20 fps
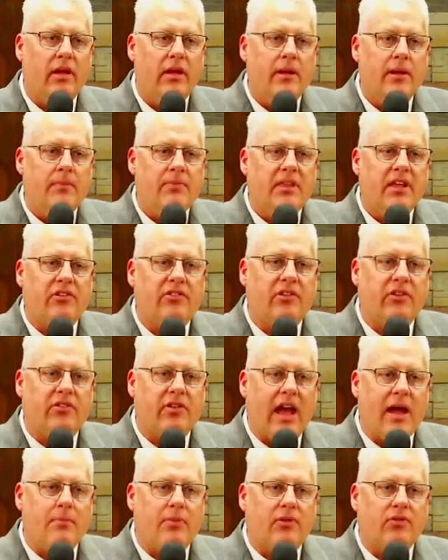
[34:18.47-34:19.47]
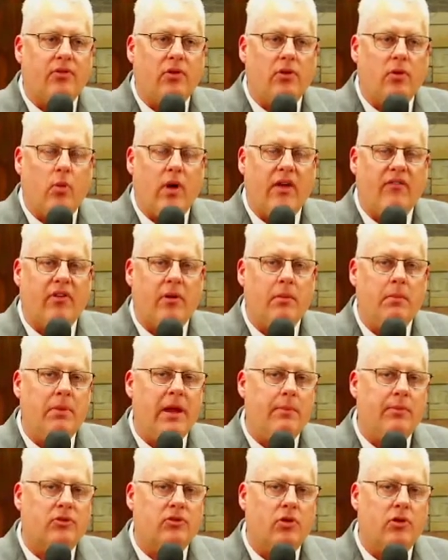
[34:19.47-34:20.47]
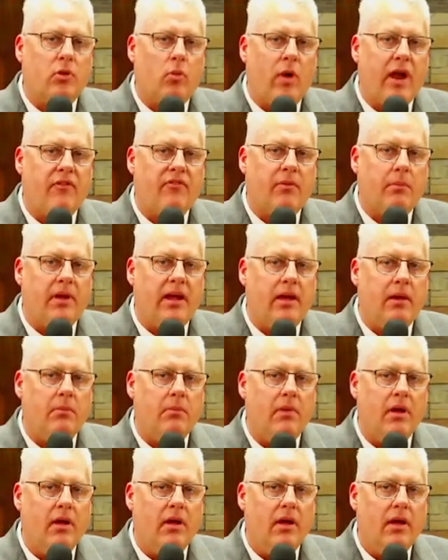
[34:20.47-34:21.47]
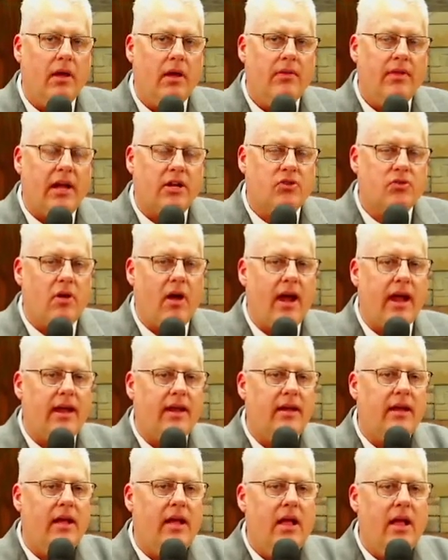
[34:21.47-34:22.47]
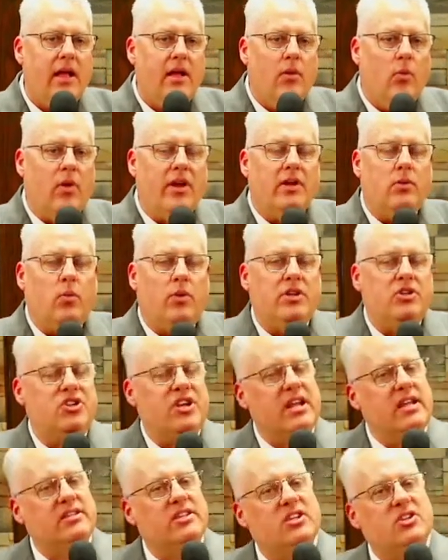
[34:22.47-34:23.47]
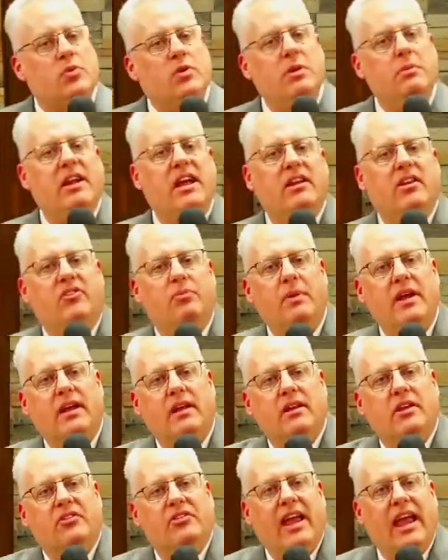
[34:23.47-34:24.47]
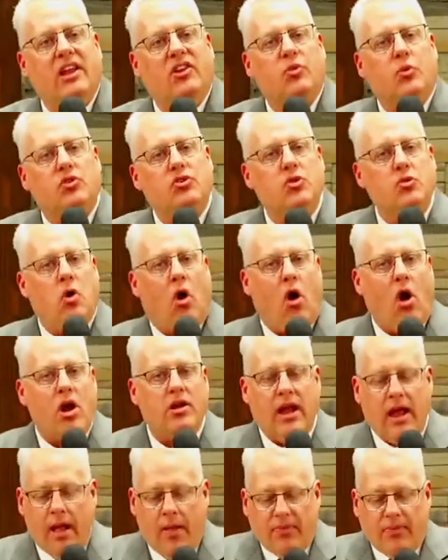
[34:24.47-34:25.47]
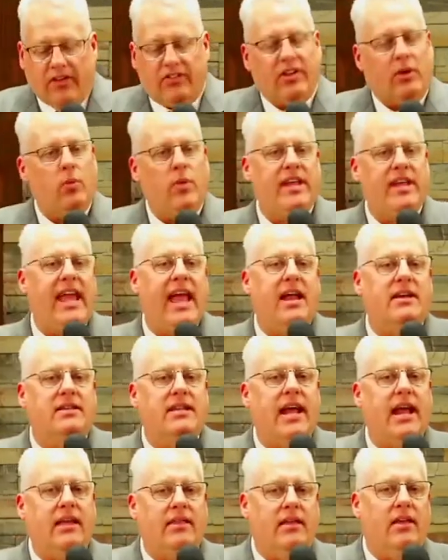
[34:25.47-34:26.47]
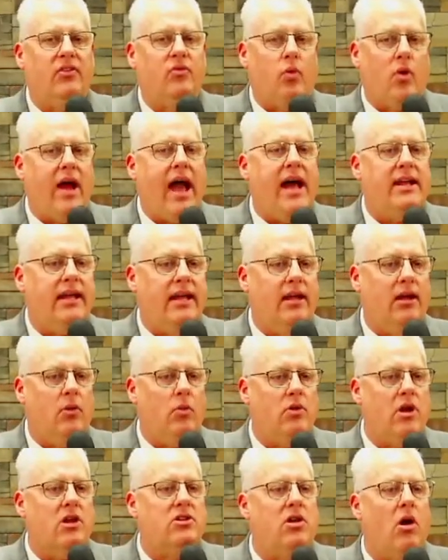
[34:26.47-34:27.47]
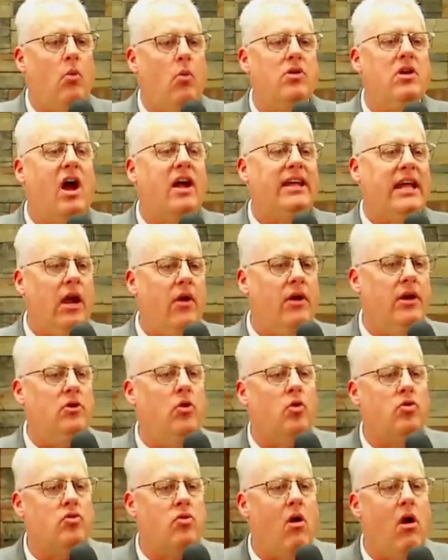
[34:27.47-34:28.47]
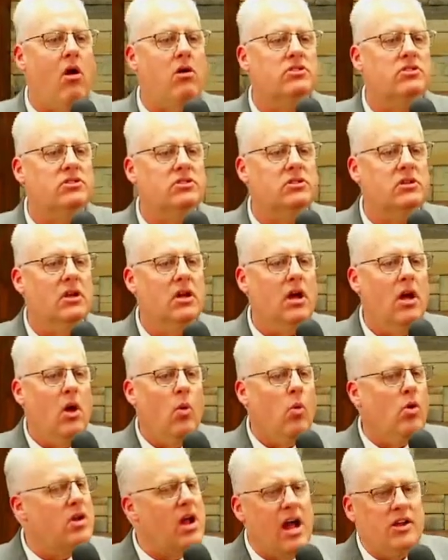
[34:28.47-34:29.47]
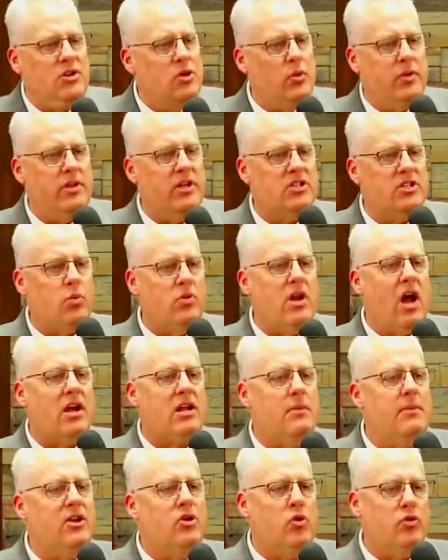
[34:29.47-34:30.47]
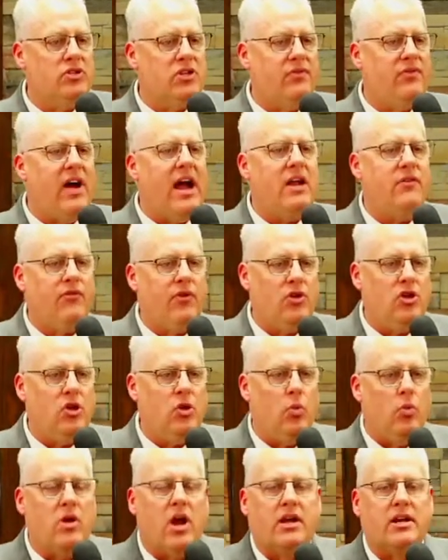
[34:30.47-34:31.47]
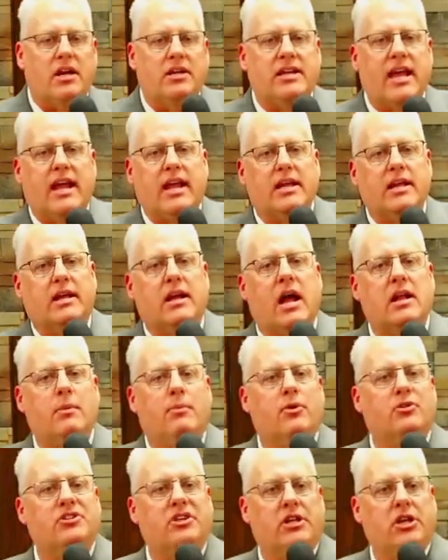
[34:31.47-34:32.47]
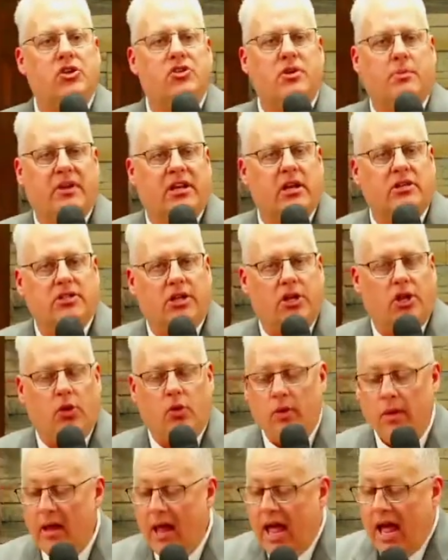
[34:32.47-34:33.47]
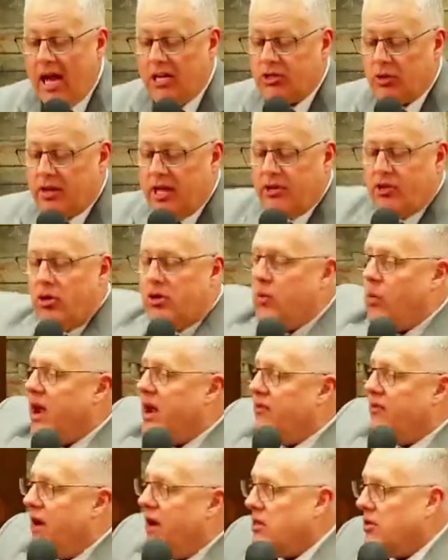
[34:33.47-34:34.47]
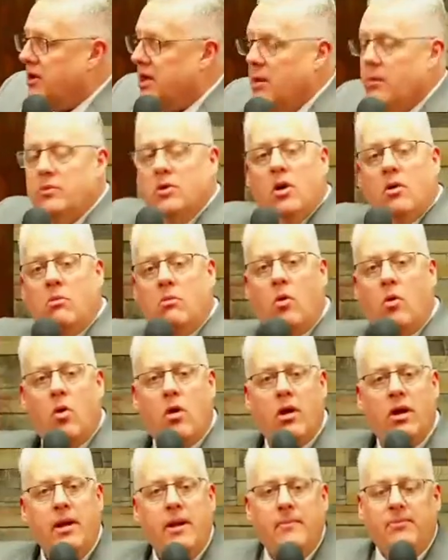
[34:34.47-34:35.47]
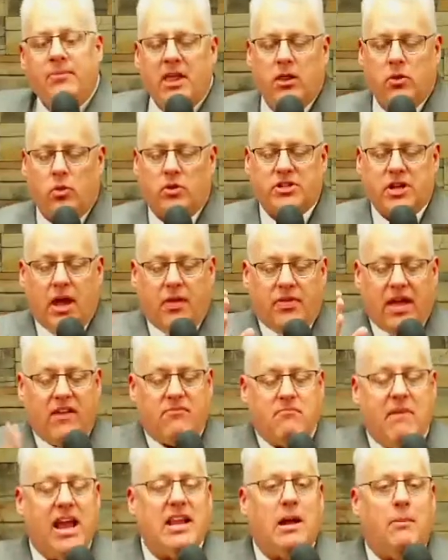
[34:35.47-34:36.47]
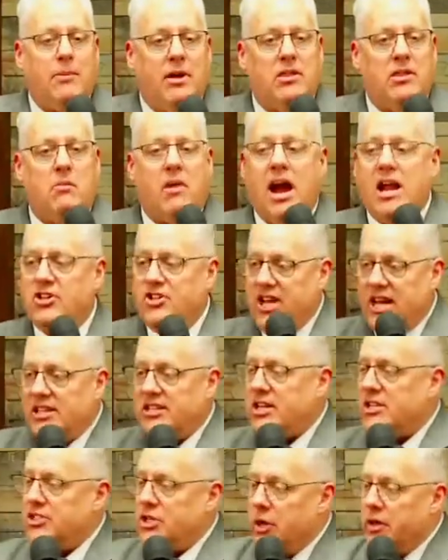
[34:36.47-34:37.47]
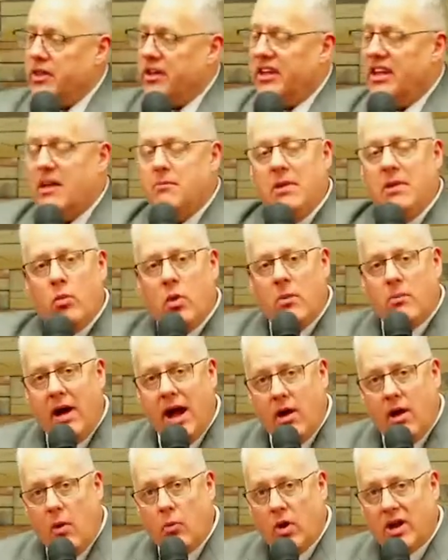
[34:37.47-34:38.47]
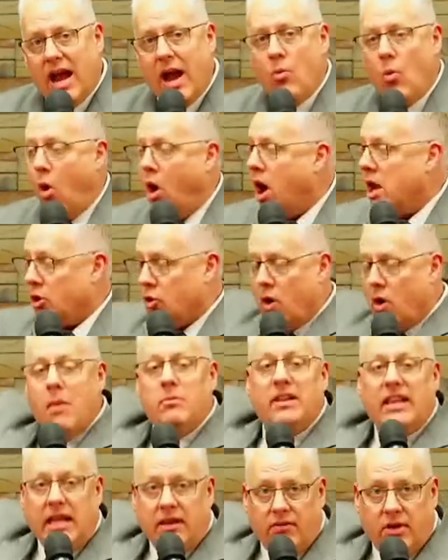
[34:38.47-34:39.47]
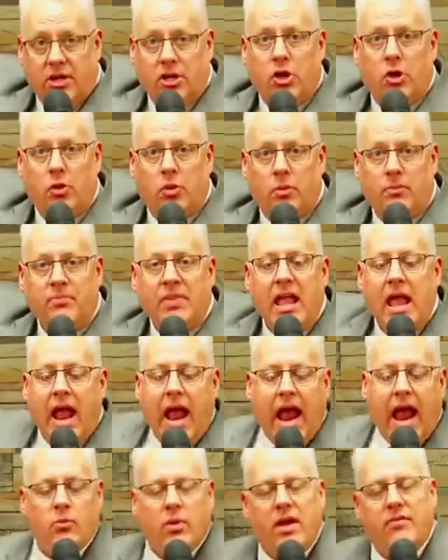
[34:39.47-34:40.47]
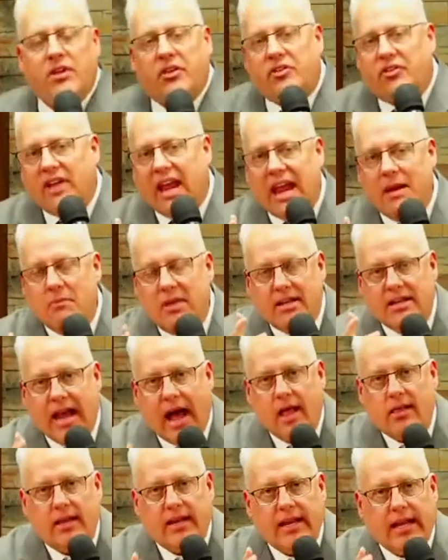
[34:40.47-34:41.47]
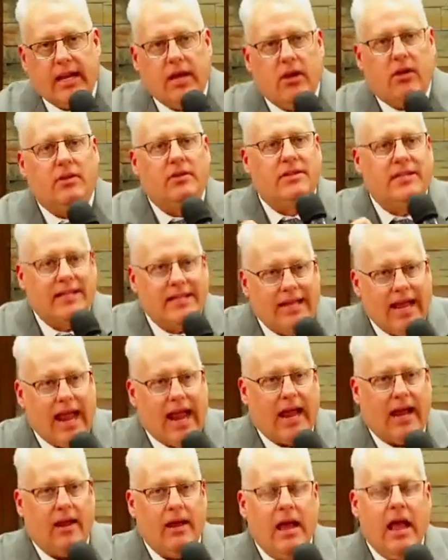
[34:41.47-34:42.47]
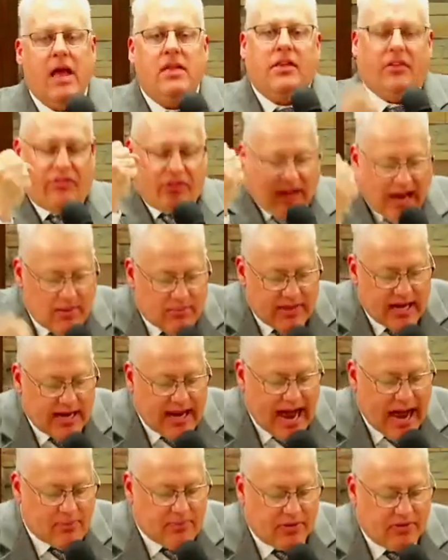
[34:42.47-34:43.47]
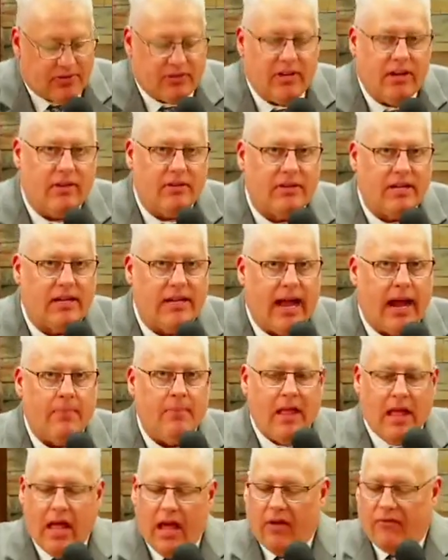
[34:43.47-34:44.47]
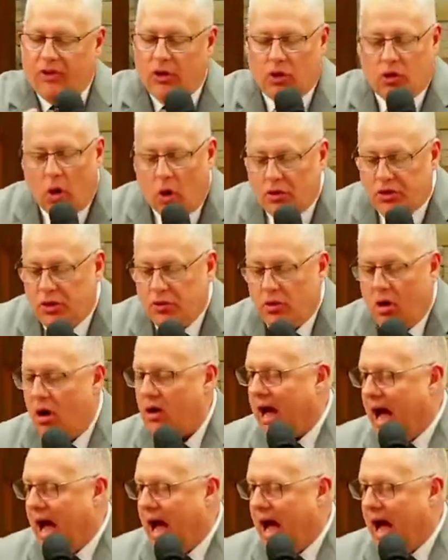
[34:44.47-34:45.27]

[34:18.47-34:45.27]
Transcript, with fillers: His disciples turned away from him, people turned away from him. That's right. When, when Jesus, when he began to speak and the sayings were too hard, they said, We can't take this. We're out of here. We're not, ta- we're not carrying no cross. We're not doing this. We're not going to be crucified for you. We're not going to take any kind of persecution because of you. And so they turned away and followed him no more. In other words, they've made up in their mind, Jesus, you either give me what, my, what I want or I'm leaving you. And we have the same mentality here today. The same thing happens to here today. If you go too long, I've